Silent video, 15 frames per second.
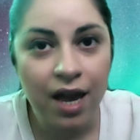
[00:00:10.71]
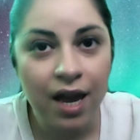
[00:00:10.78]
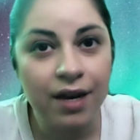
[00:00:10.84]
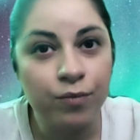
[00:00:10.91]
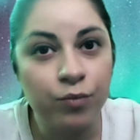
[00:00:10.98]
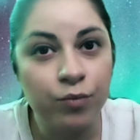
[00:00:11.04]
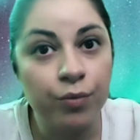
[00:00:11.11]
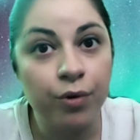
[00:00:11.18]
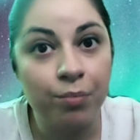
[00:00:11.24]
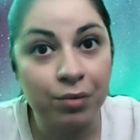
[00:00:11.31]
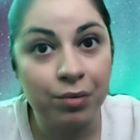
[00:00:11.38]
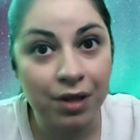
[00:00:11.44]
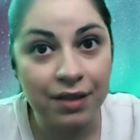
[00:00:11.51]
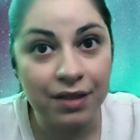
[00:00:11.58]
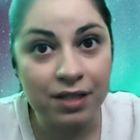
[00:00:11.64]
and we will
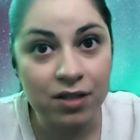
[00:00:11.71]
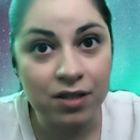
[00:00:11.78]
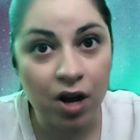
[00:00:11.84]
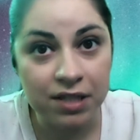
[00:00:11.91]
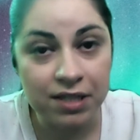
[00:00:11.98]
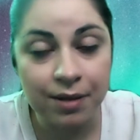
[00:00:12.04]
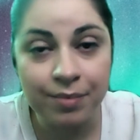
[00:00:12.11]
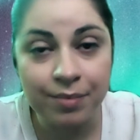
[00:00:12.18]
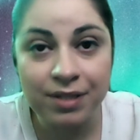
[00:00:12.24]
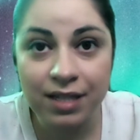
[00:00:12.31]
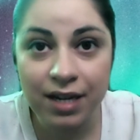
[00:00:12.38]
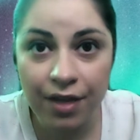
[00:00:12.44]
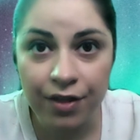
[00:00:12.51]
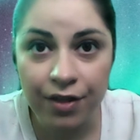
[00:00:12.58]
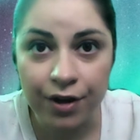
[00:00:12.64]
blend these concepts
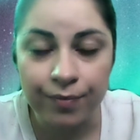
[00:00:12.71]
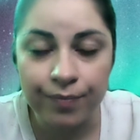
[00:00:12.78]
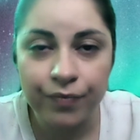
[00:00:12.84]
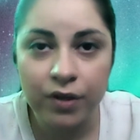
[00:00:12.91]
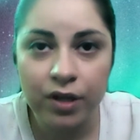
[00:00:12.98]
together.